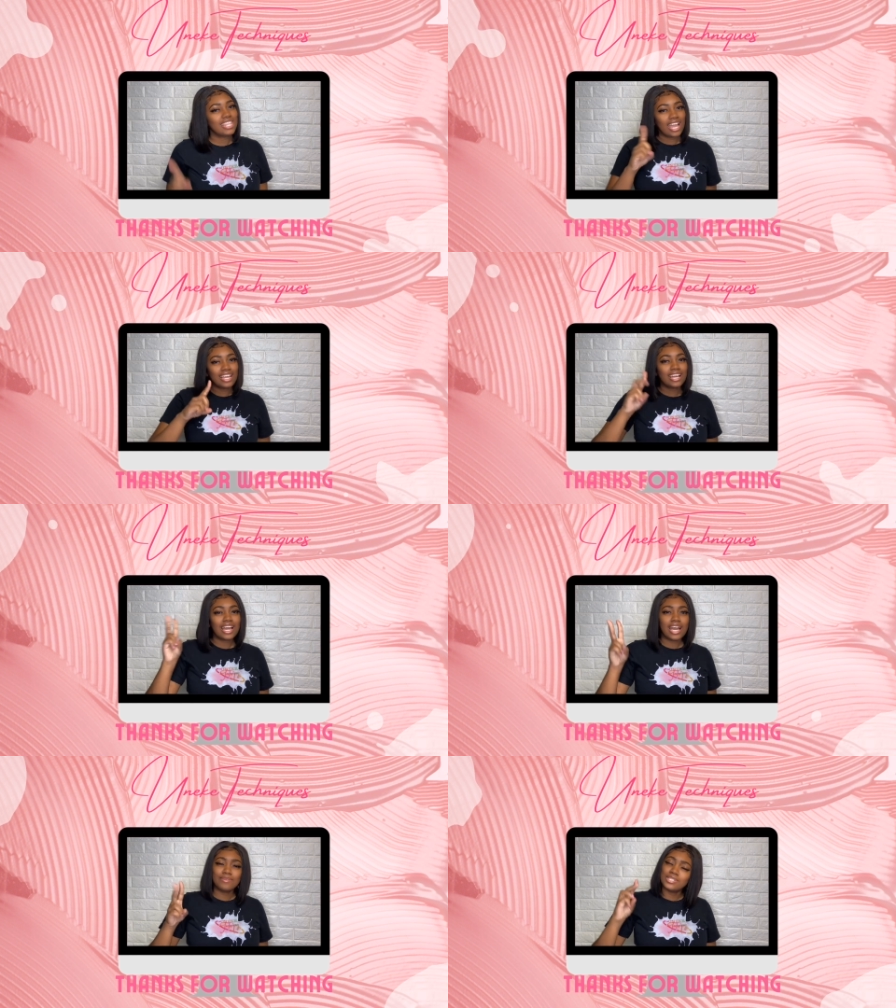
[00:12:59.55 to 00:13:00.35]
like,
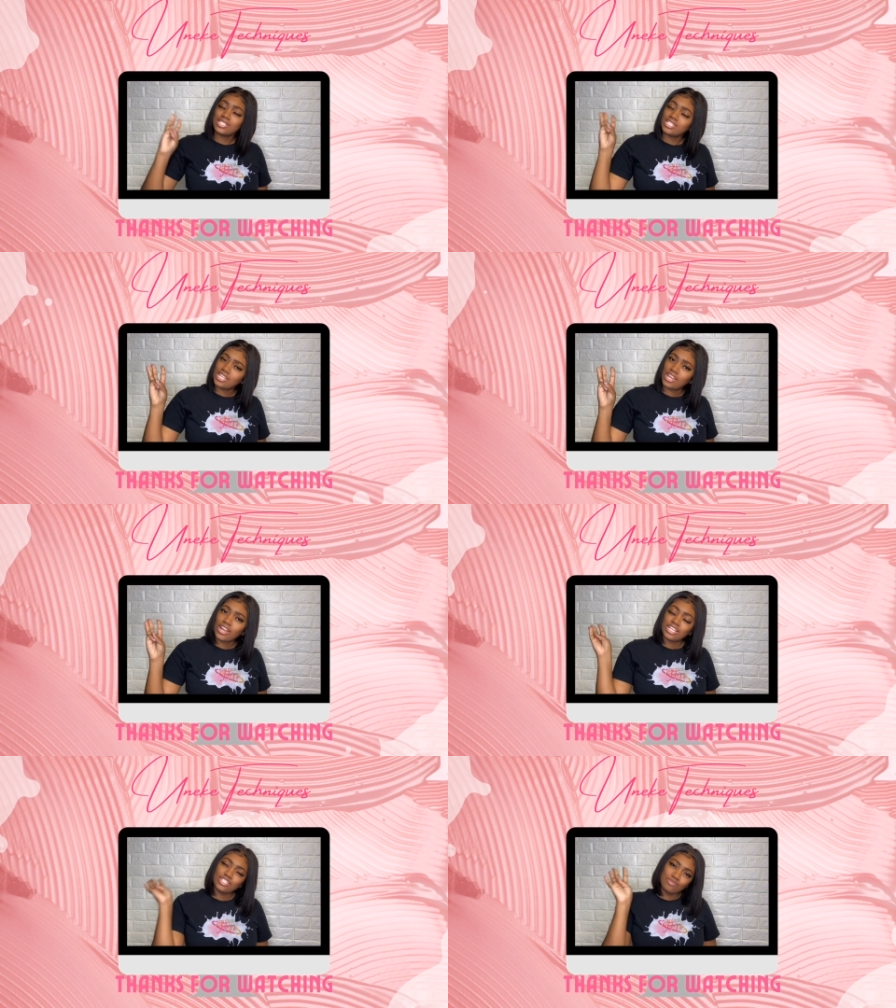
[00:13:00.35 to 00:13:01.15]
comment,
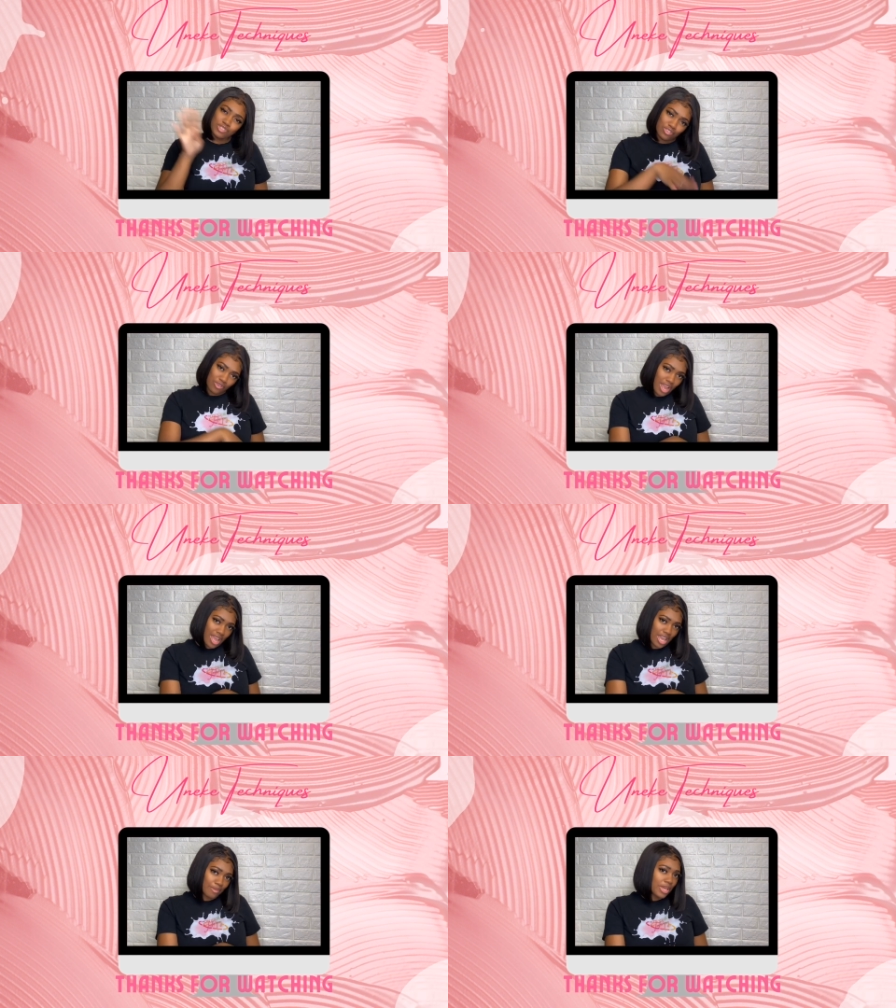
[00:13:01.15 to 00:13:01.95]
share,
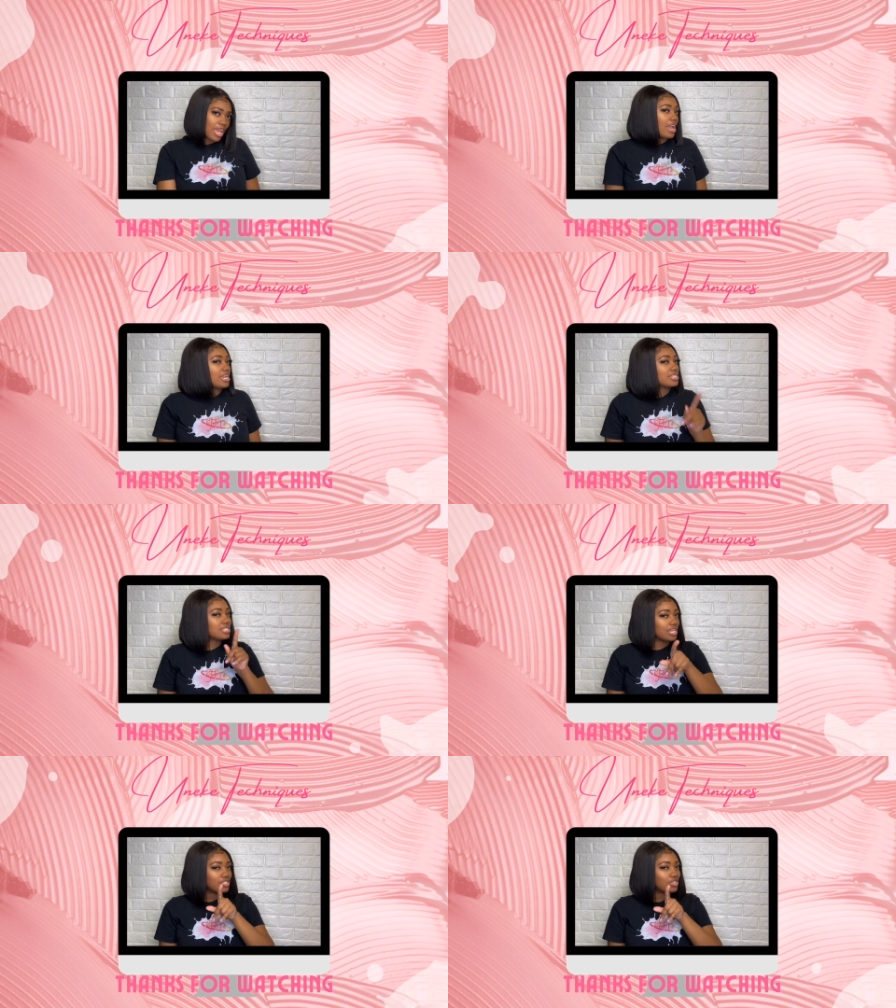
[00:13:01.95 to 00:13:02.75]
subscribe, and
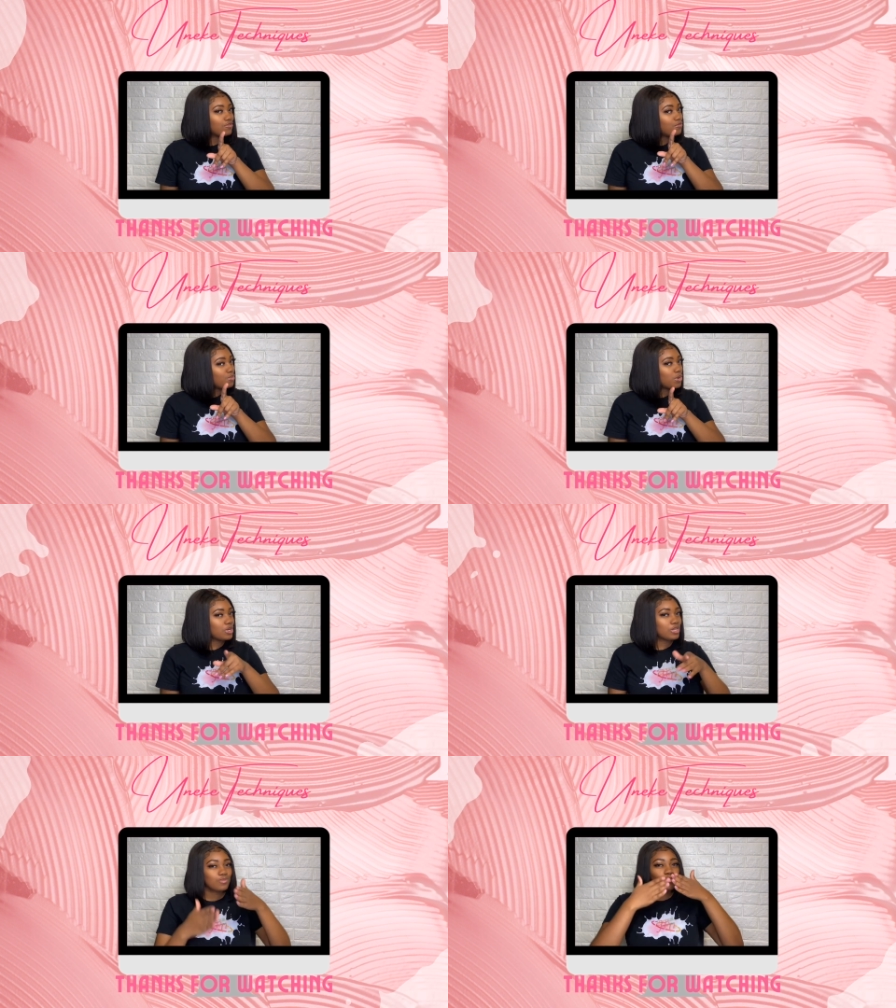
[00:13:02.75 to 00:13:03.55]
stay tuned for
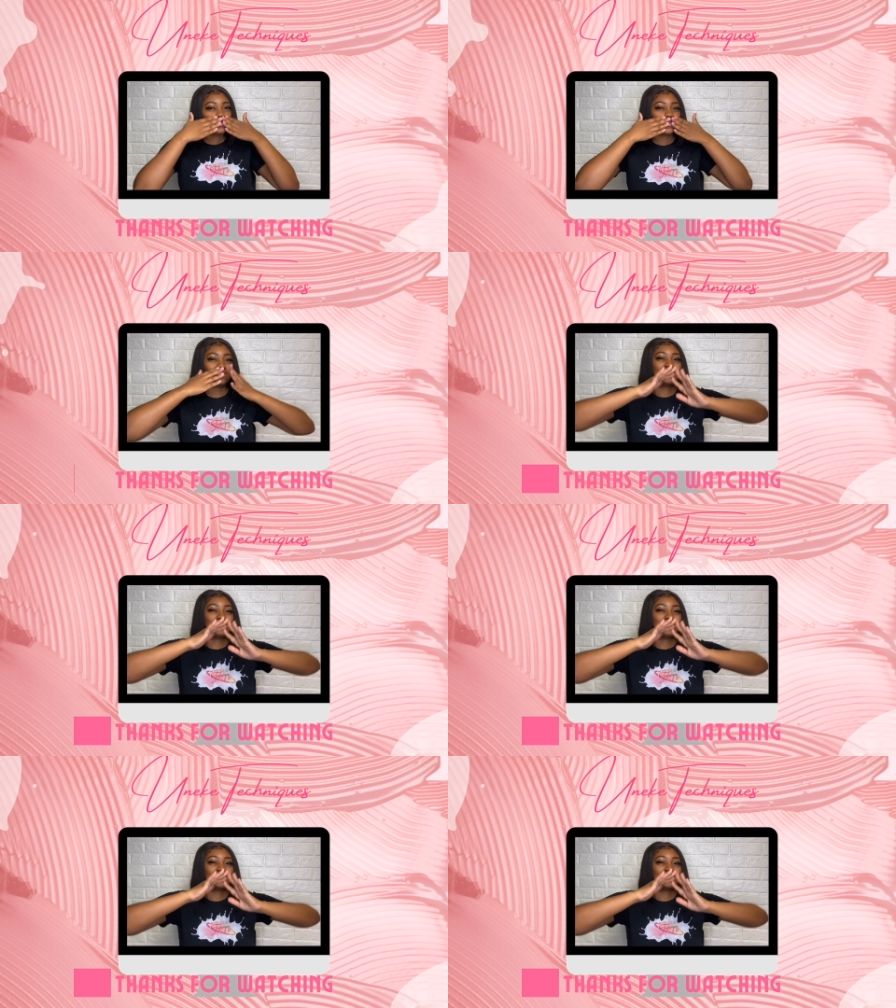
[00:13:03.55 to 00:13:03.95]
more.